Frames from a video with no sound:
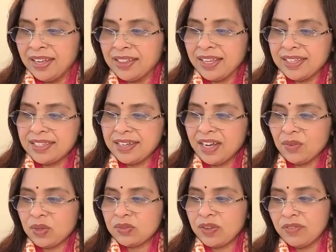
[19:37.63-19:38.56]
The incident
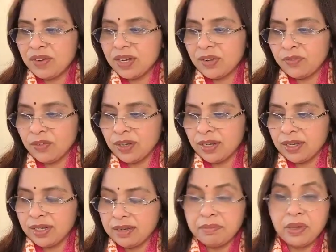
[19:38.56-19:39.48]
was very wonderful
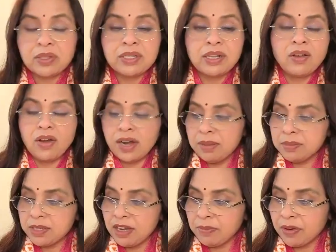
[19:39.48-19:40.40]
because the Lord
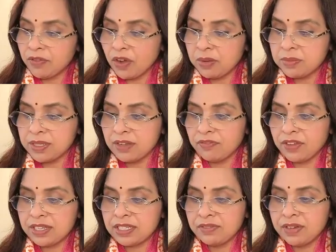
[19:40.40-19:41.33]
himself performs the
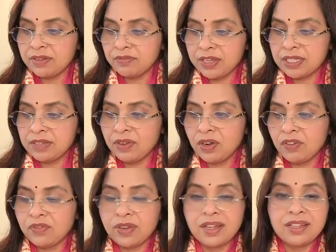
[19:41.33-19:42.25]
festival
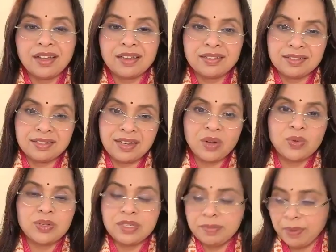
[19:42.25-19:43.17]
of Haridas
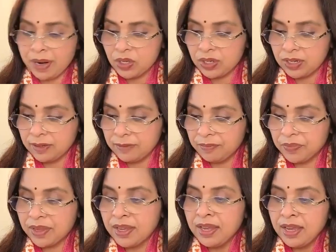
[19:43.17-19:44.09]
Thakur's departure.
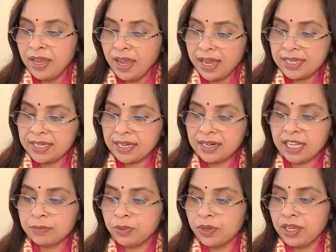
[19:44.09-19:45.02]
At
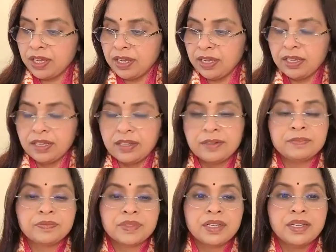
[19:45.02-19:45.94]
Jagannath Puri,
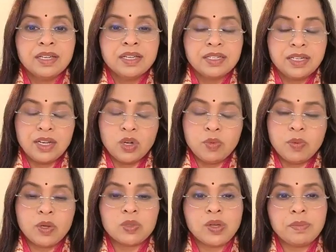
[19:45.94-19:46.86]
Srila Roop
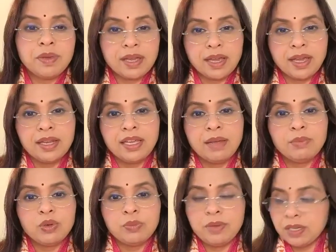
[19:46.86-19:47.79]
Goswami again came
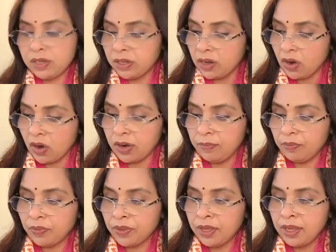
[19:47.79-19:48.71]
to meet the Lord,
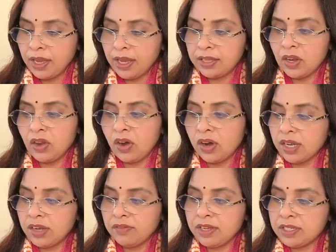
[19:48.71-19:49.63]
and the Lord
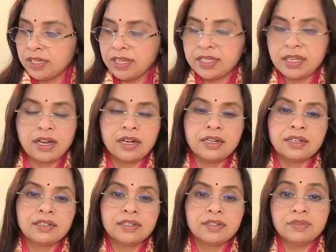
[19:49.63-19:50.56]
invested his
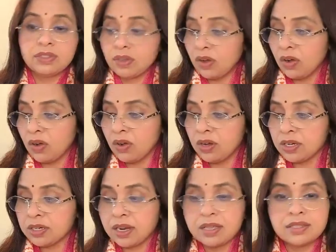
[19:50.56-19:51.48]
heart with all
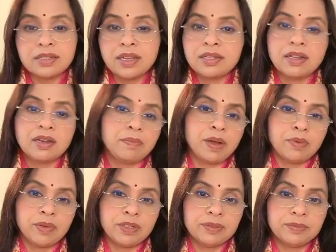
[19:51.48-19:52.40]
transcendental
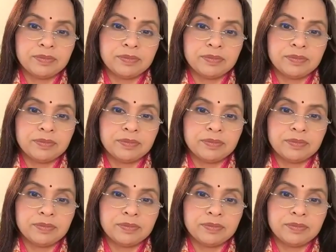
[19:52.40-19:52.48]
power.